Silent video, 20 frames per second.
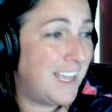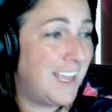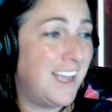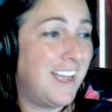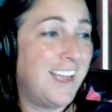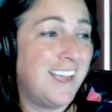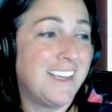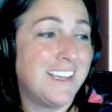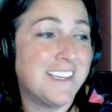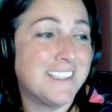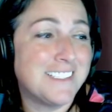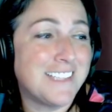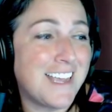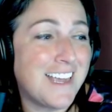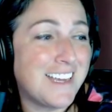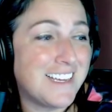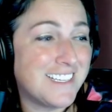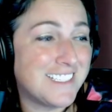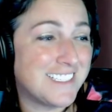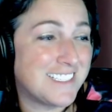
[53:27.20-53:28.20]
I guess
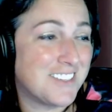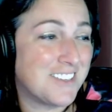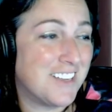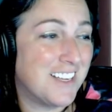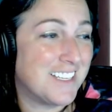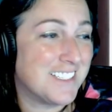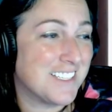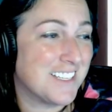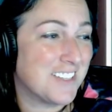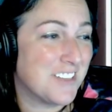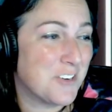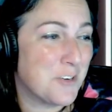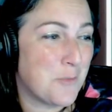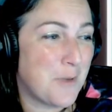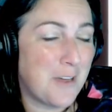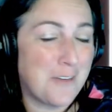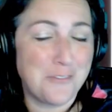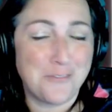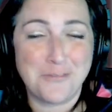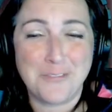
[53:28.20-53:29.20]
AI still hasn't learned
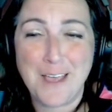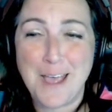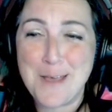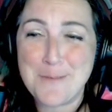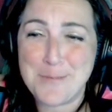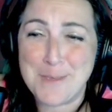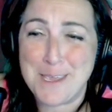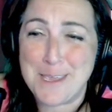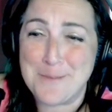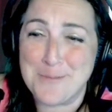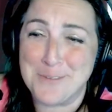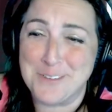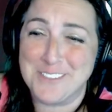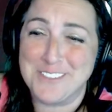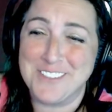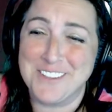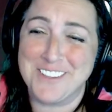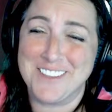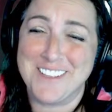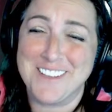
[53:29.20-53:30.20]
about fat people.
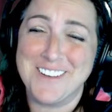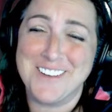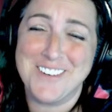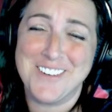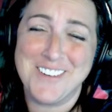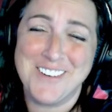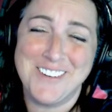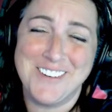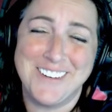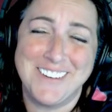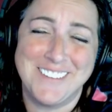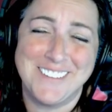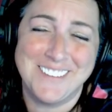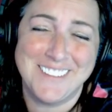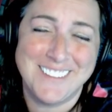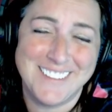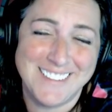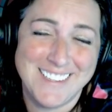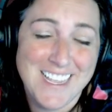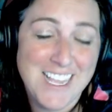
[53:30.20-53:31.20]

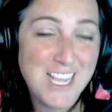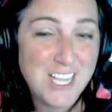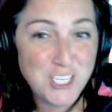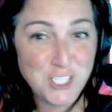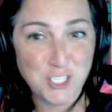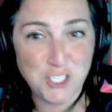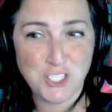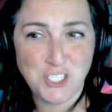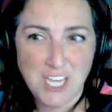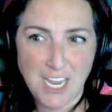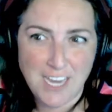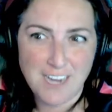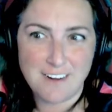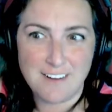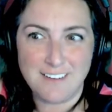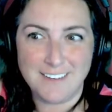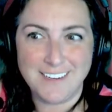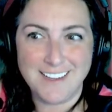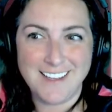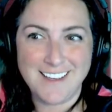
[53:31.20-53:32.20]
Shade
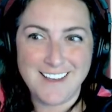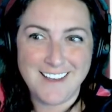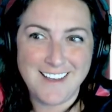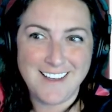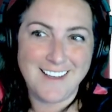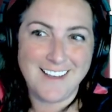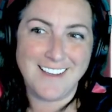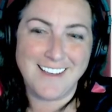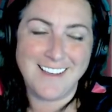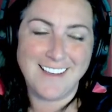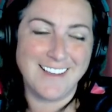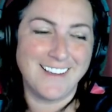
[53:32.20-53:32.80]
on AI.